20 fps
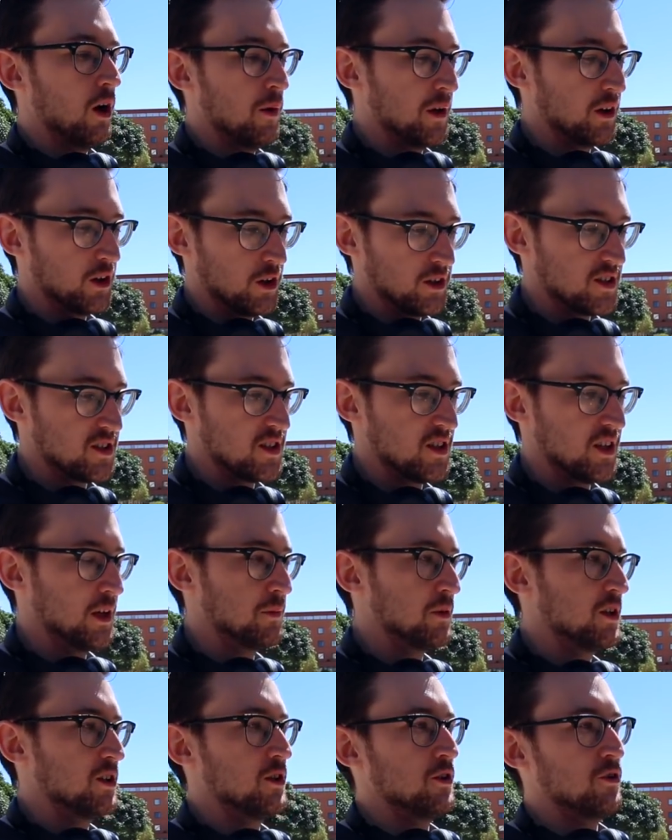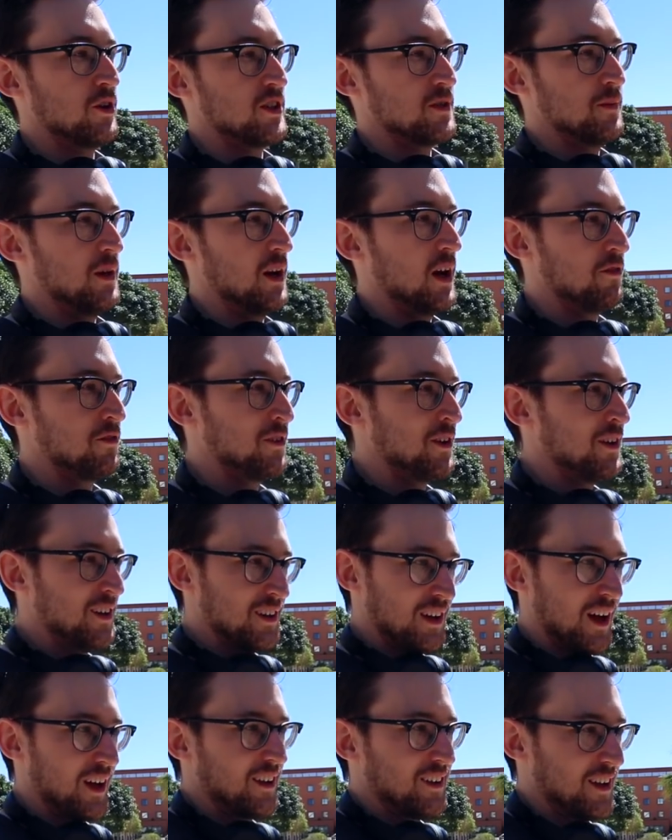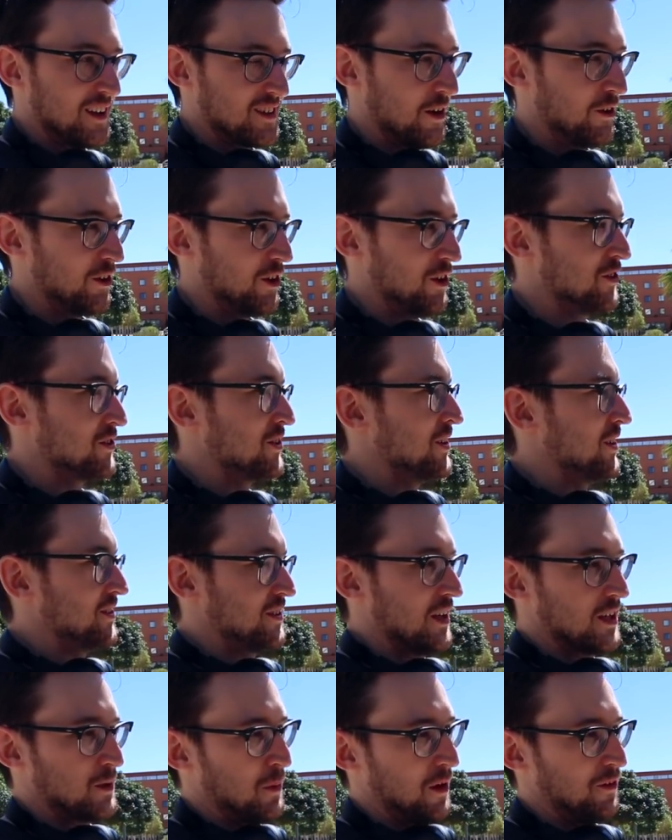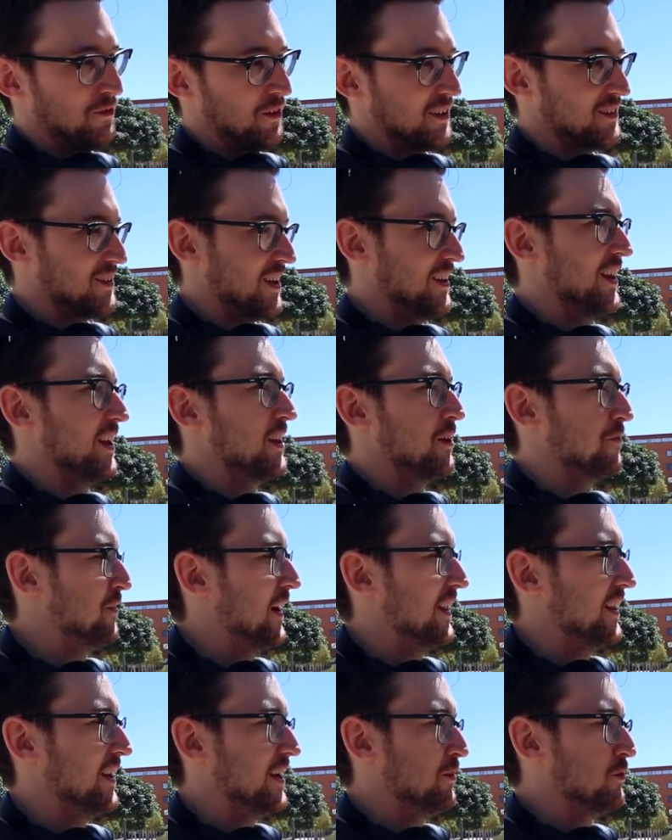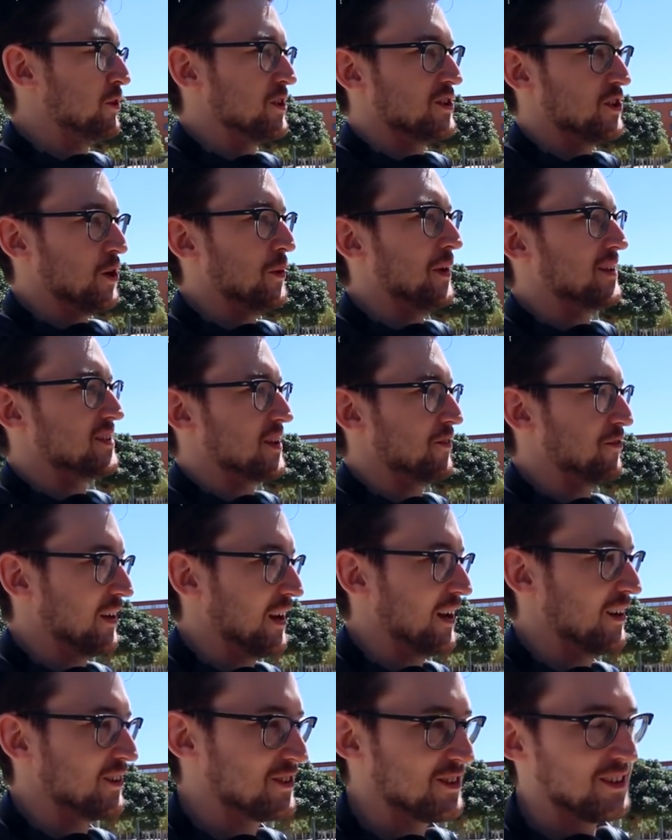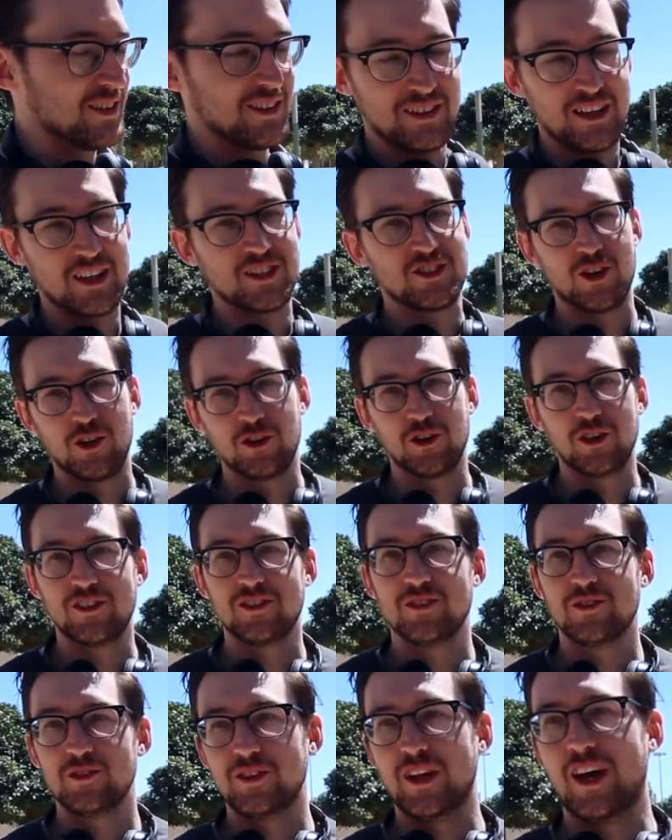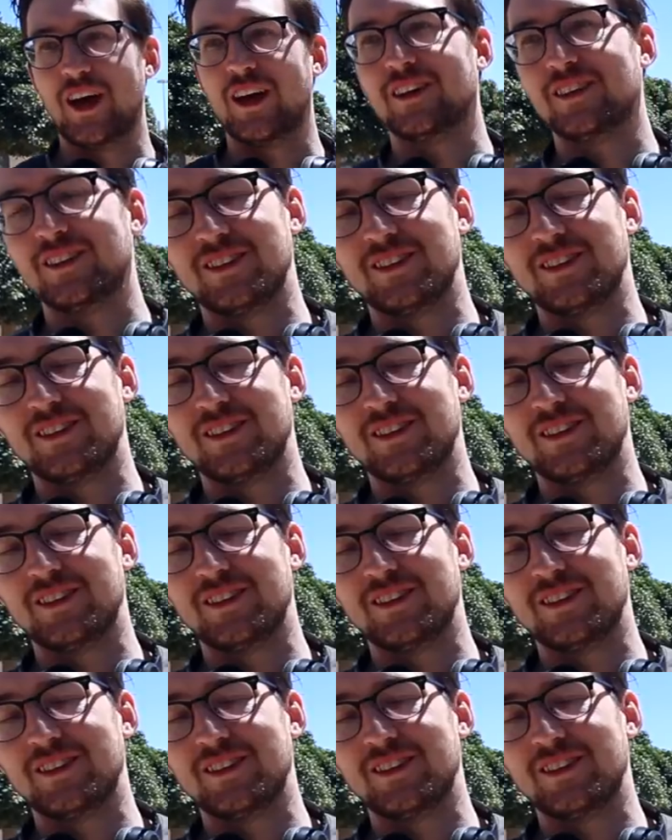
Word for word: oh my god, this is the thing I'm going to do the rest of my life. Like that's how it goes. So that's perfect. And then the fact that he was doing something else, that's so good. Yeah.